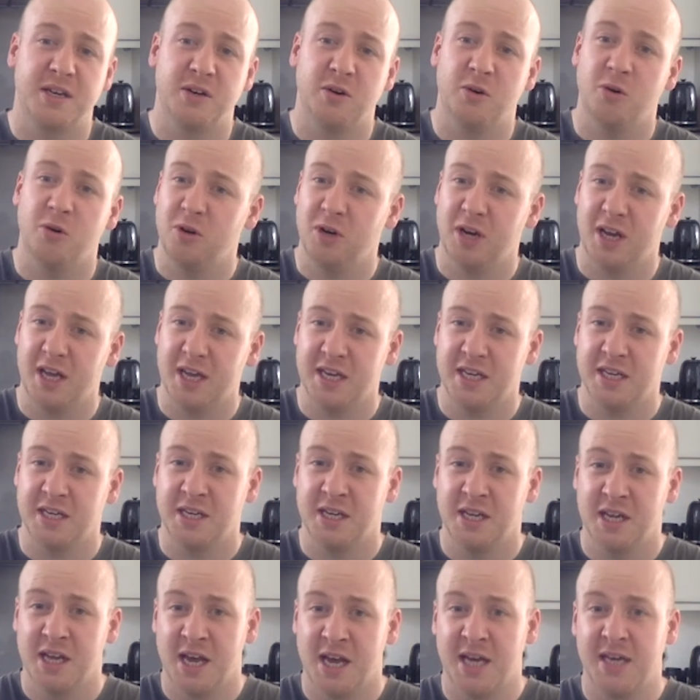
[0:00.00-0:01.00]
or laying.
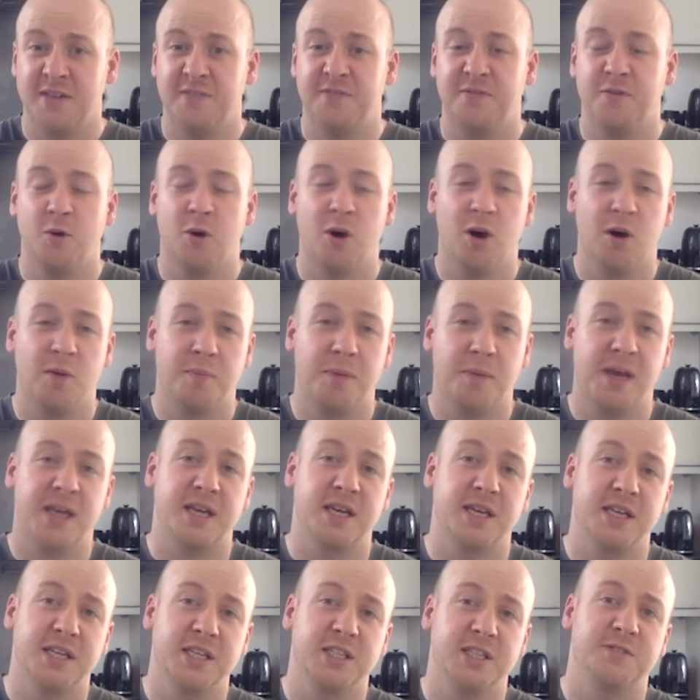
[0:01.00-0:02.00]
And if you are
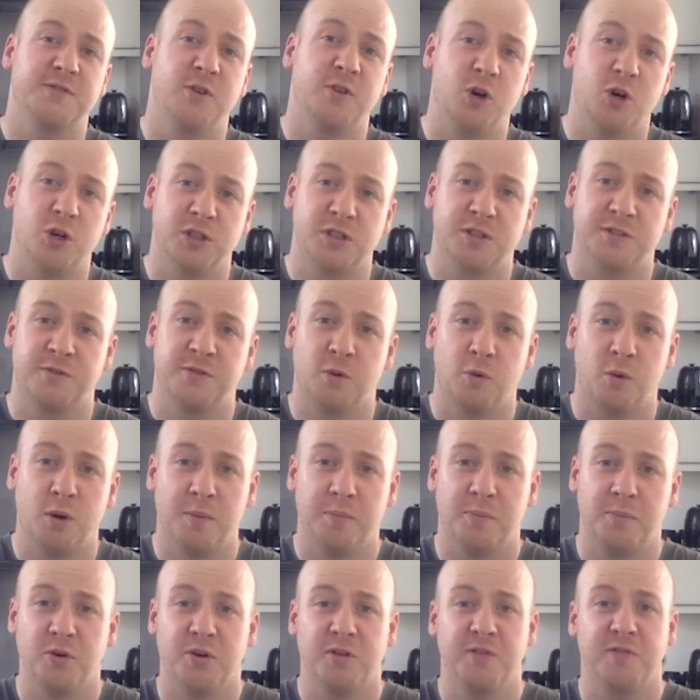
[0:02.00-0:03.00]
backing, it's for odds for
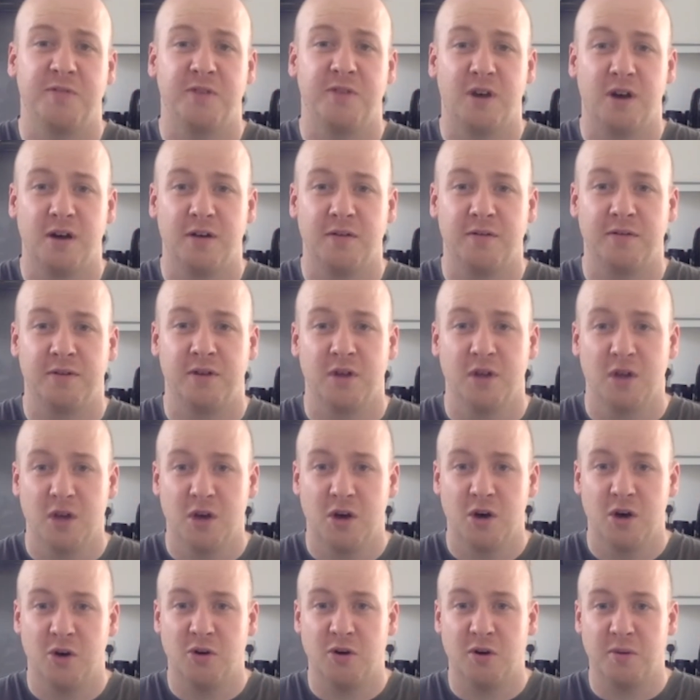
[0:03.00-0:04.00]
1.5
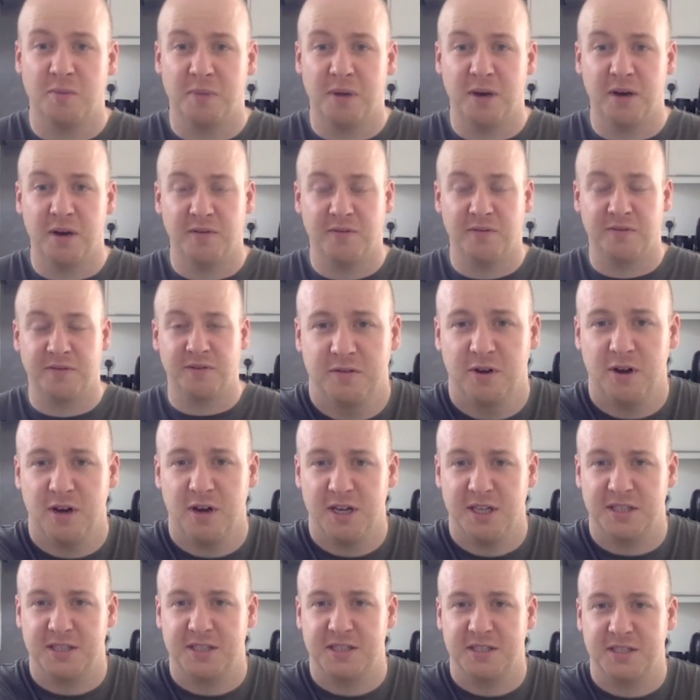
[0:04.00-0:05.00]
or above.
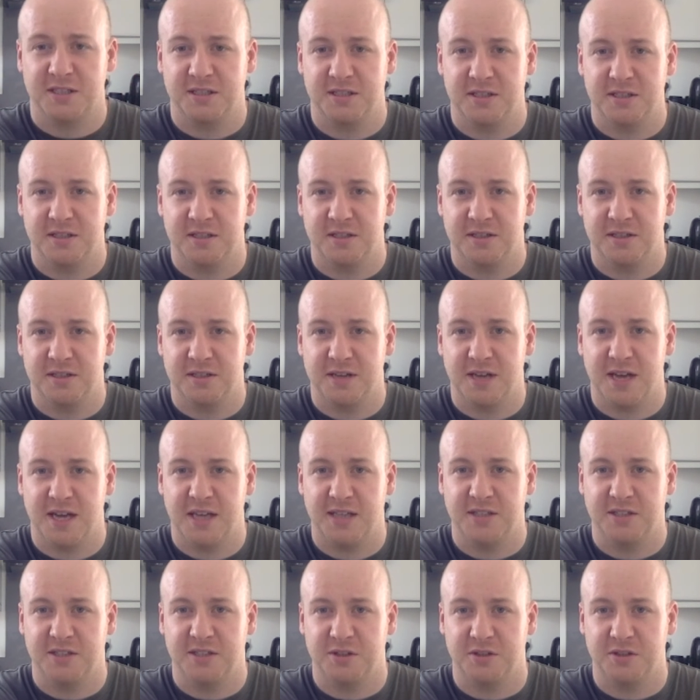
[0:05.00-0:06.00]
Right,
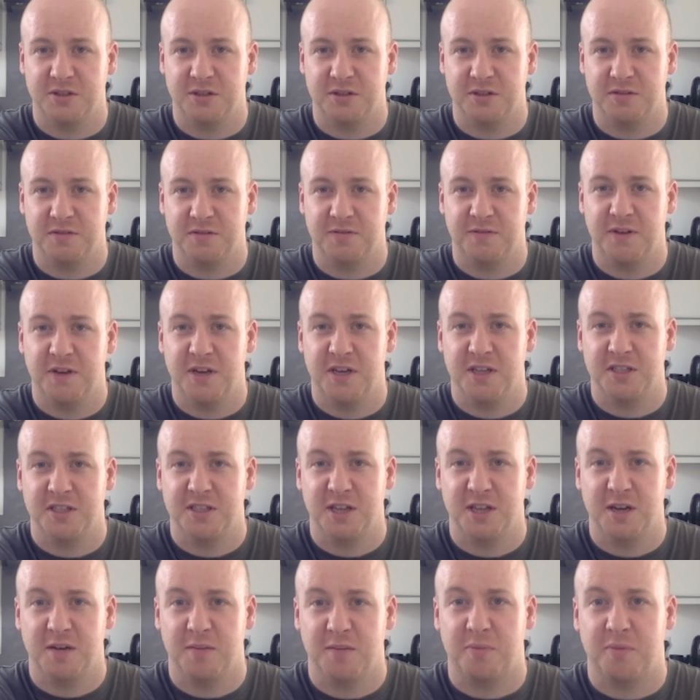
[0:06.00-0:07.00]
Anton, first
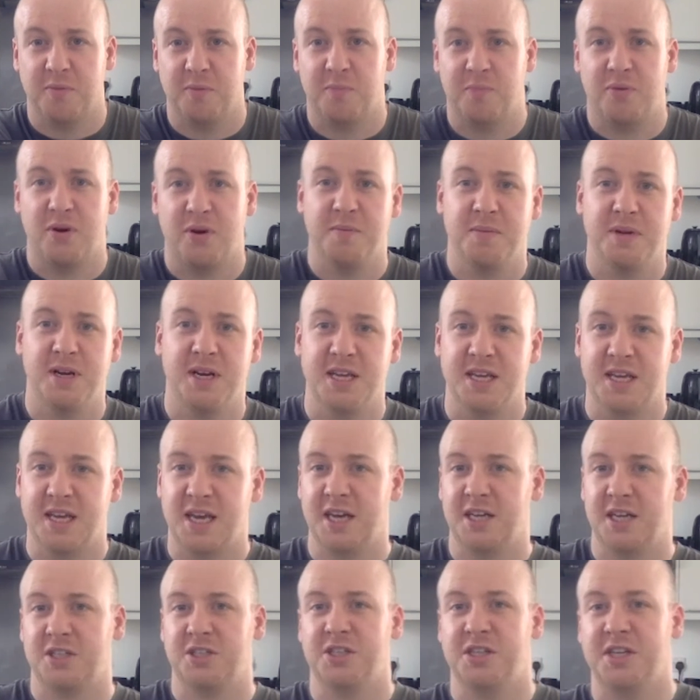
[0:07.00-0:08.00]
up. Premier League
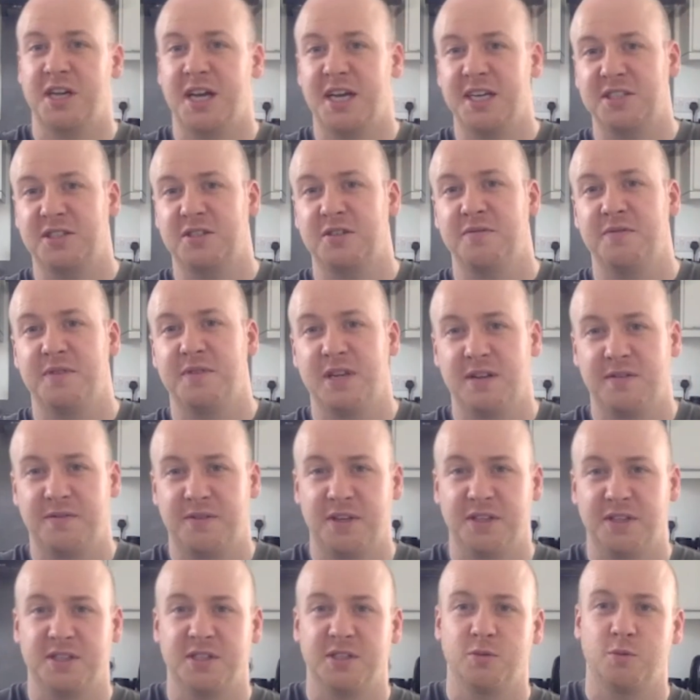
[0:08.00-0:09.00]
action, Aston Villa
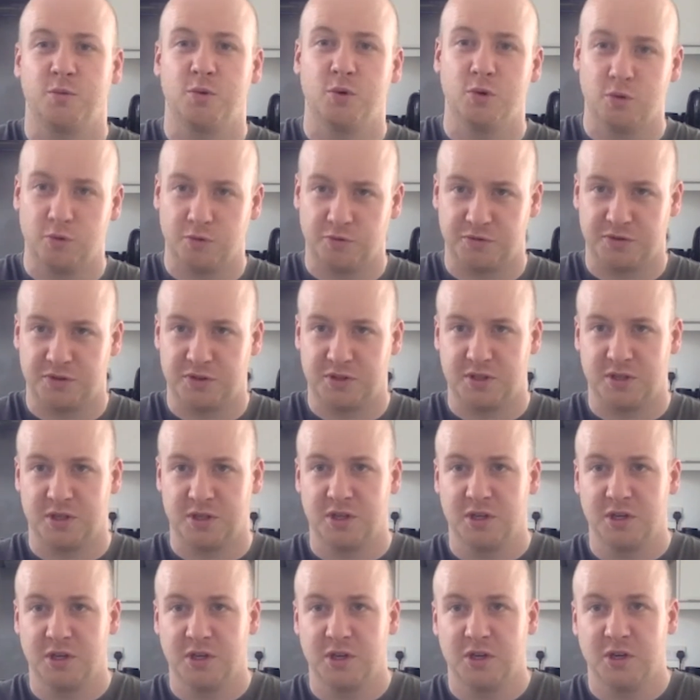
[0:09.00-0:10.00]
versus Wolves.
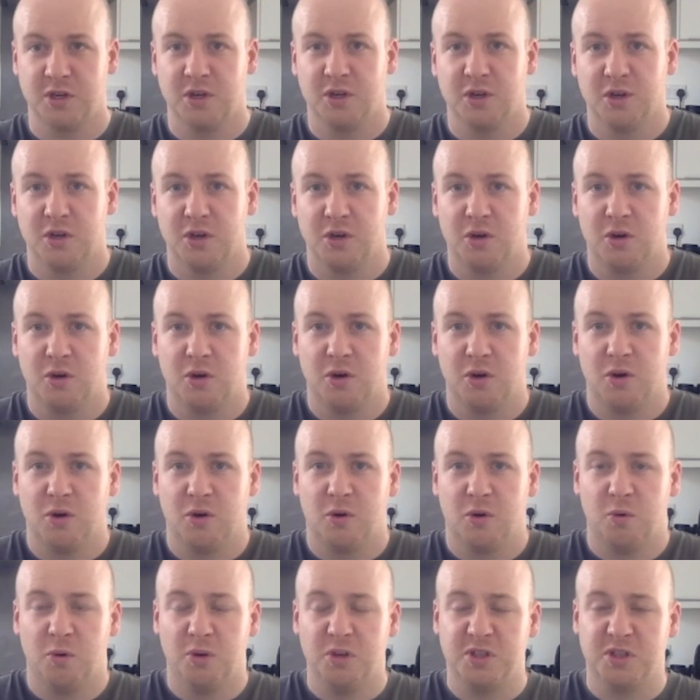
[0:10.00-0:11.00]

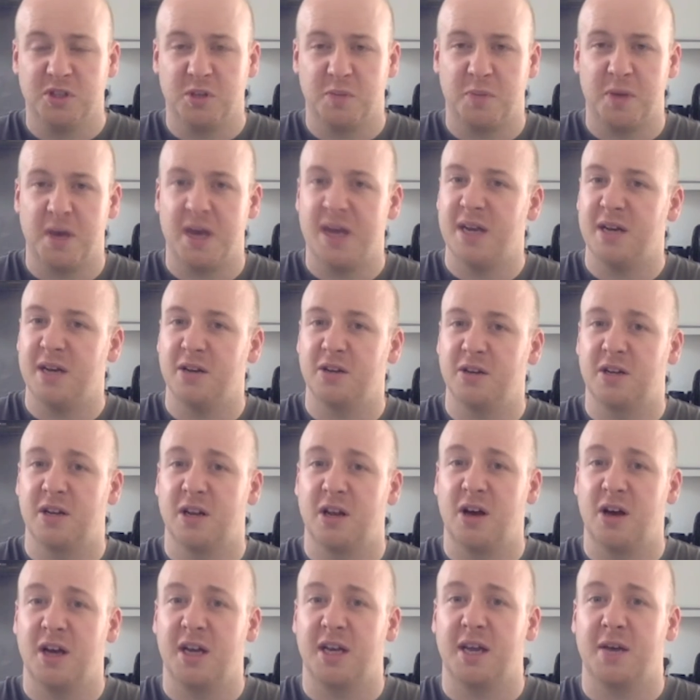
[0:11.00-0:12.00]
What's the betting look
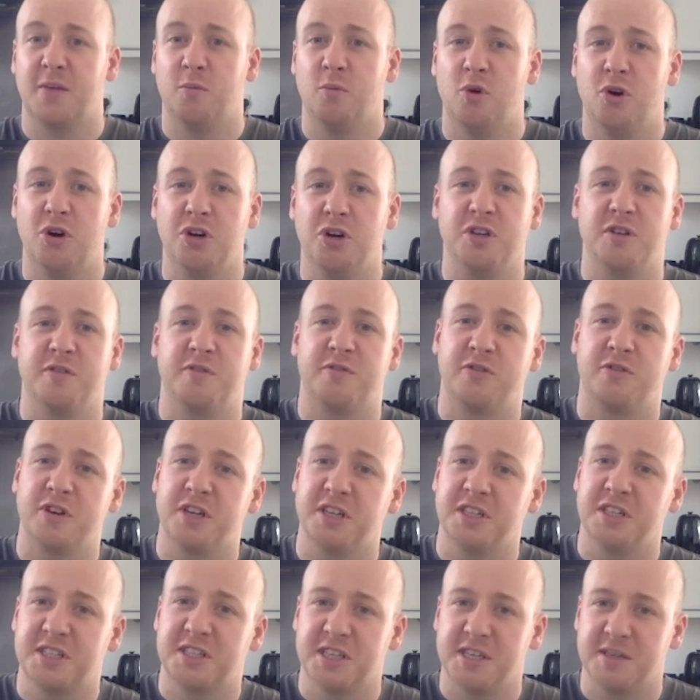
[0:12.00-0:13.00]
like and what are your
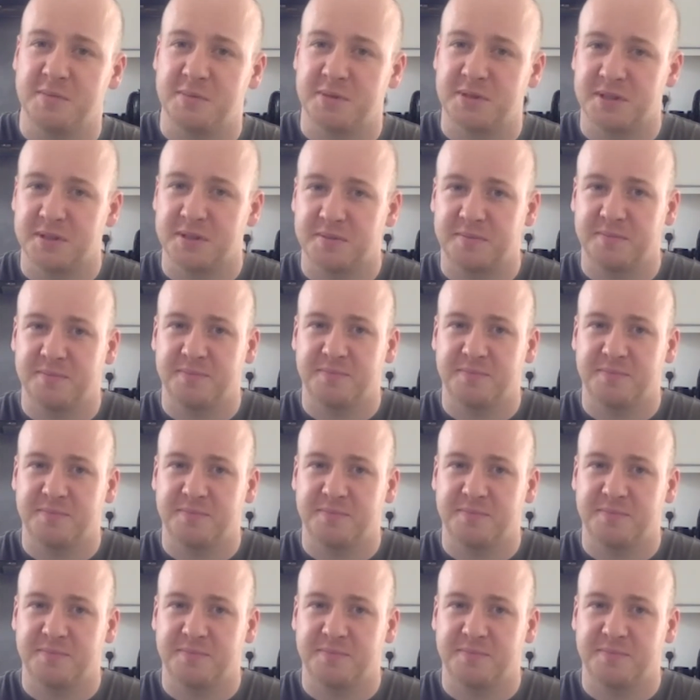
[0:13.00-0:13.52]
free tips?